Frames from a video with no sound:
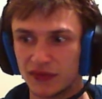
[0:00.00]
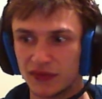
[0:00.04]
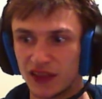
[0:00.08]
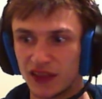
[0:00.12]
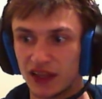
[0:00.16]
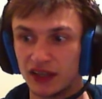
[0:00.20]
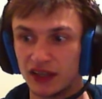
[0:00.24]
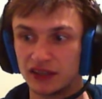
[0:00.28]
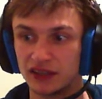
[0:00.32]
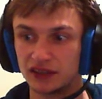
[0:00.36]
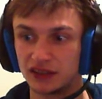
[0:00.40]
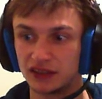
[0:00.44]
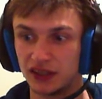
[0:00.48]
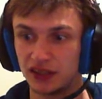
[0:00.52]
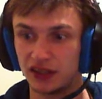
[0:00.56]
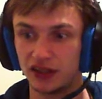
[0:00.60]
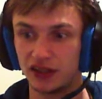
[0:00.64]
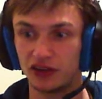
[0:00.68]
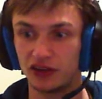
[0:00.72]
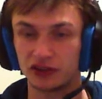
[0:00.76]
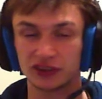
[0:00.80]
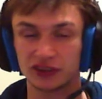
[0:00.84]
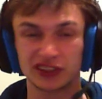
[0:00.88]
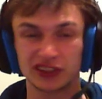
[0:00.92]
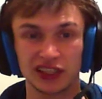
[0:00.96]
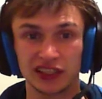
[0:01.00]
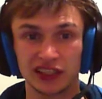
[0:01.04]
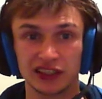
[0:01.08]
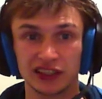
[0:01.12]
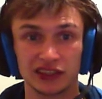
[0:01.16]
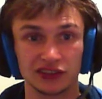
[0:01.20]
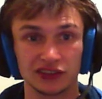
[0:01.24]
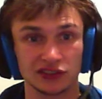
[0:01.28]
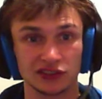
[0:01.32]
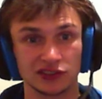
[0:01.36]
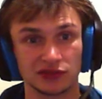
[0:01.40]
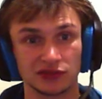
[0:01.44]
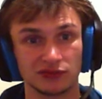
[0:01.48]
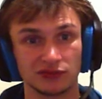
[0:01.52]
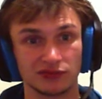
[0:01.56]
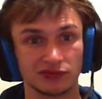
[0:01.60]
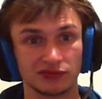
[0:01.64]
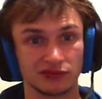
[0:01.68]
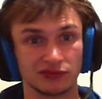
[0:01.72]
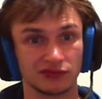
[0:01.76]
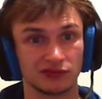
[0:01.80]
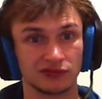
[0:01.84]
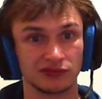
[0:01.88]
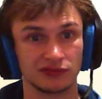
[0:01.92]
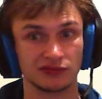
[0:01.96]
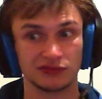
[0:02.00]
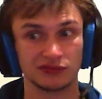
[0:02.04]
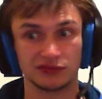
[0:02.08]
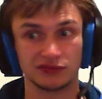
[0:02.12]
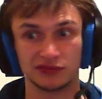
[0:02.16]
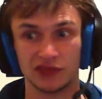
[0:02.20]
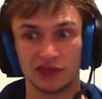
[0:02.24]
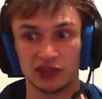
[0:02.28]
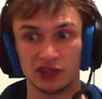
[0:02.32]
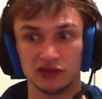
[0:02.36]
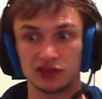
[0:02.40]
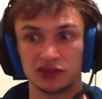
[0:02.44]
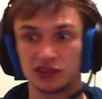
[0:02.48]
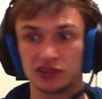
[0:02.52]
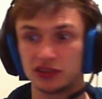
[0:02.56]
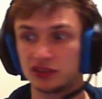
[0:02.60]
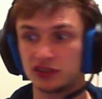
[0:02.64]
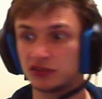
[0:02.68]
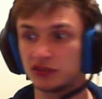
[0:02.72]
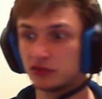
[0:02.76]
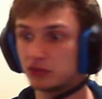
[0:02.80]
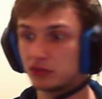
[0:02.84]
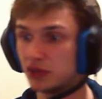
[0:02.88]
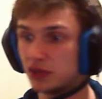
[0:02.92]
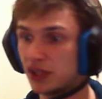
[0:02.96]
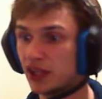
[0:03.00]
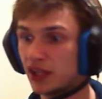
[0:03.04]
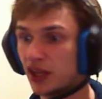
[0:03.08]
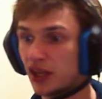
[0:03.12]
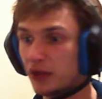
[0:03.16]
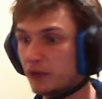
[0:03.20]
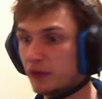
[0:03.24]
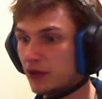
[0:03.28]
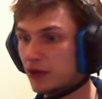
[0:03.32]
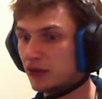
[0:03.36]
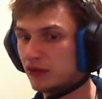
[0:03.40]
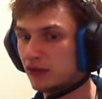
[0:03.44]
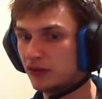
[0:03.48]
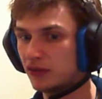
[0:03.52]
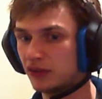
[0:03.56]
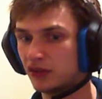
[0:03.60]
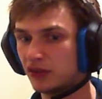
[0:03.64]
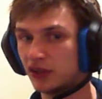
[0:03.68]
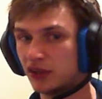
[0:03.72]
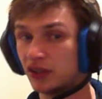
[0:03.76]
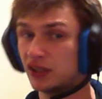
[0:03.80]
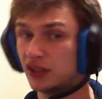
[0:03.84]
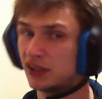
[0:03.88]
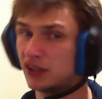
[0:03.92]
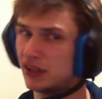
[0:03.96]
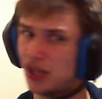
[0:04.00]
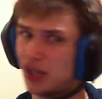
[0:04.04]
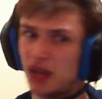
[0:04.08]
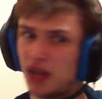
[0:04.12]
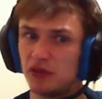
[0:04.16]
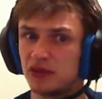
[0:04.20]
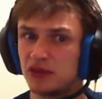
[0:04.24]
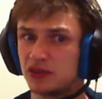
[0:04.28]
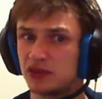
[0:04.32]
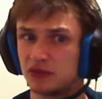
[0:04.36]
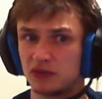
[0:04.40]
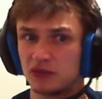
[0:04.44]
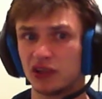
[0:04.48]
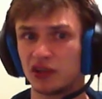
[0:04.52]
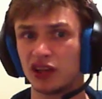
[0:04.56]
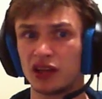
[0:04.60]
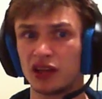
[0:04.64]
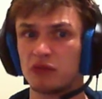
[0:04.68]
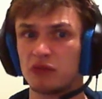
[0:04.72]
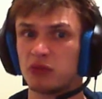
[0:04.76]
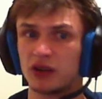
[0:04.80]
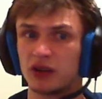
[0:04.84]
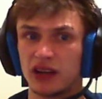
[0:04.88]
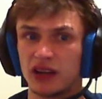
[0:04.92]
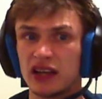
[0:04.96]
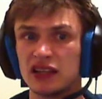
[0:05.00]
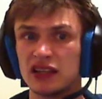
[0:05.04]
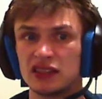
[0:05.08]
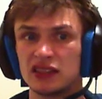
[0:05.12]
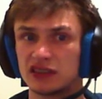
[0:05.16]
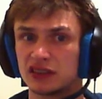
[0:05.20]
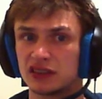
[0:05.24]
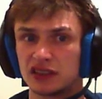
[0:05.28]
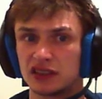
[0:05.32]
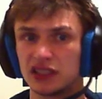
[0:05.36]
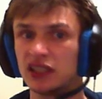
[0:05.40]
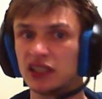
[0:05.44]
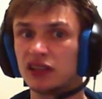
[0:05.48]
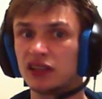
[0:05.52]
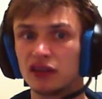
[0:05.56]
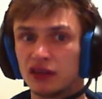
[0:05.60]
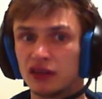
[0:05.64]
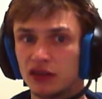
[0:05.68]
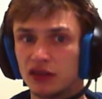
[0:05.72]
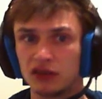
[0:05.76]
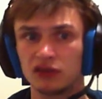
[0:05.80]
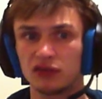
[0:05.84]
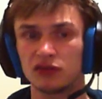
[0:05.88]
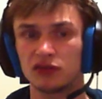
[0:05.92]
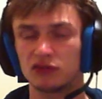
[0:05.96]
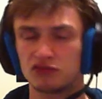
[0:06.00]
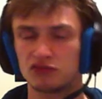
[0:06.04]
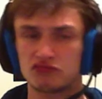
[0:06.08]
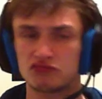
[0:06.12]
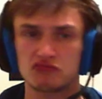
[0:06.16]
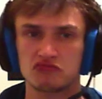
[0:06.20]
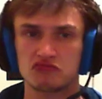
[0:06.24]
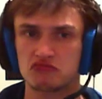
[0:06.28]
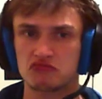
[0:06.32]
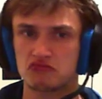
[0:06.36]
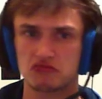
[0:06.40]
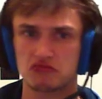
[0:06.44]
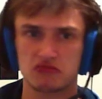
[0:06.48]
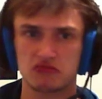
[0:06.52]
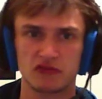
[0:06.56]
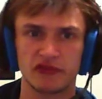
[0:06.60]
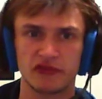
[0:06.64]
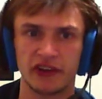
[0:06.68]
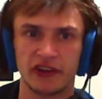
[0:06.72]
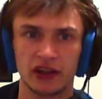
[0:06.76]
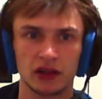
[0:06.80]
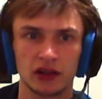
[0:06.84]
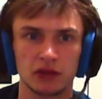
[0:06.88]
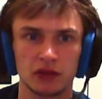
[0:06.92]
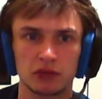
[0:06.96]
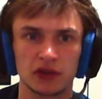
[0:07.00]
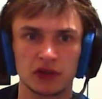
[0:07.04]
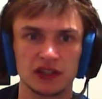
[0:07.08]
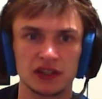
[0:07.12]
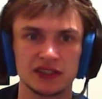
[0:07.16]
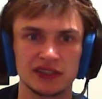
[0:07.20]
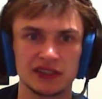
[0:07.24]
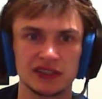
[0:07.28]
And over 10 years. Ever since the Wii came out, that wasn't really priced either. Fairly priced